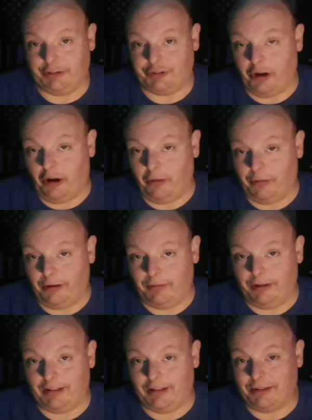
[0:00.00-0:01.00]
stall, but I
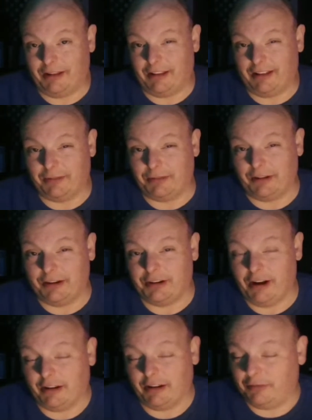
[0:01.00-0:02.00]
mean that's up to the
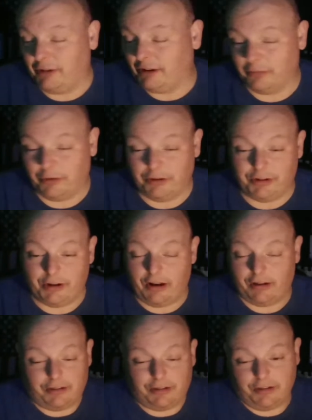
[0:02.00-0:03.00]
genetics. If you got some good
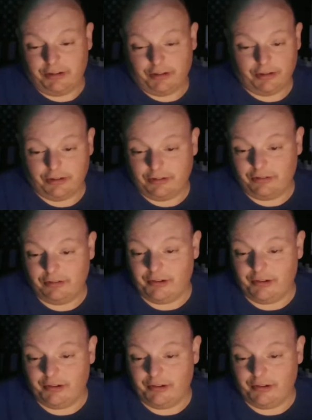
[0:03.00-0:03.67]
genetics, you're good.